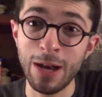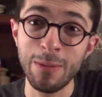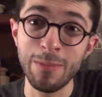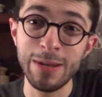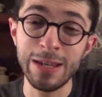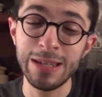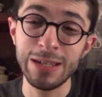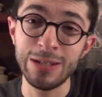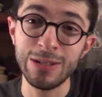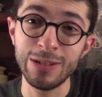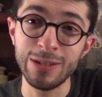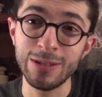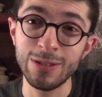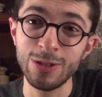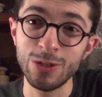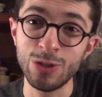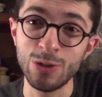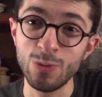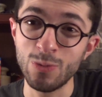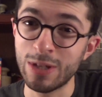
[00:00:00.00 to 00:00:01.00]
I
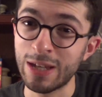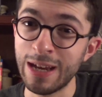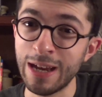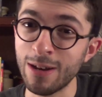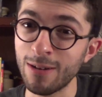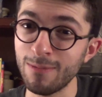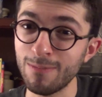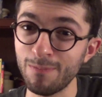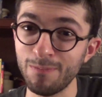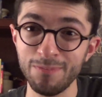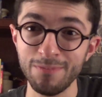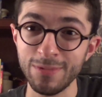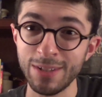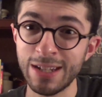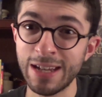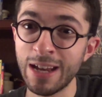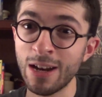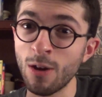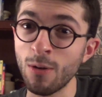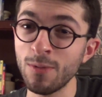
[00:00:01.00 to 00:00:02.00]
mean, you
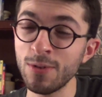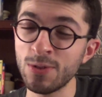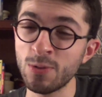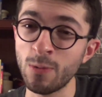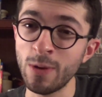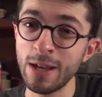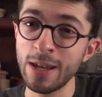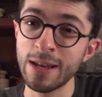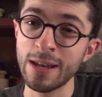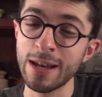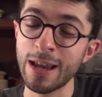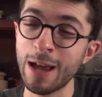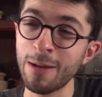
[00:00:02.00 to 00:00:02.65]
can't always win.